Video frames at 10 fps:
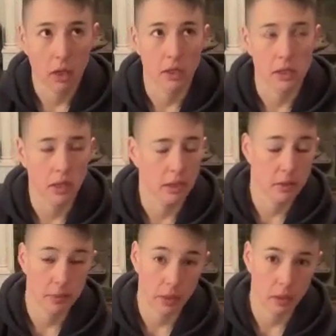because
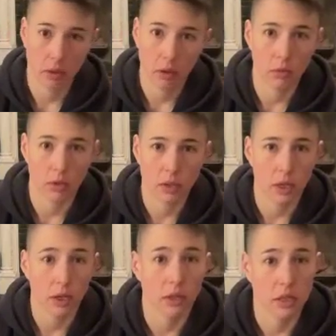it's been almost
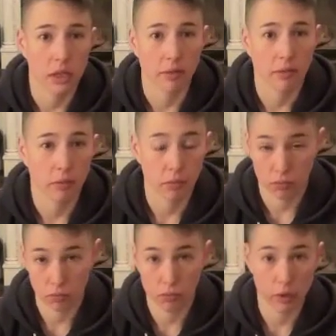10 years since I've
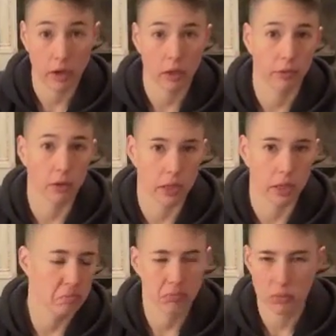read it the first time.